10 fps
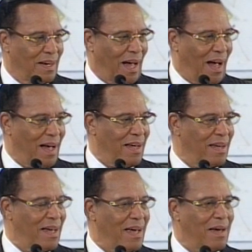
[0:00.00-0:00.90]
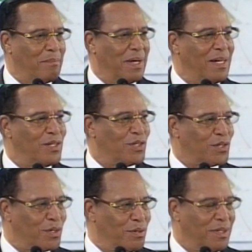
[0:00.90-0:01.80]
I am a
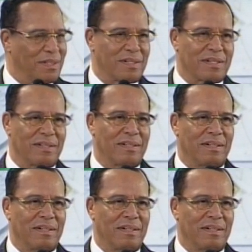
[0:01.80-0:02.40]
student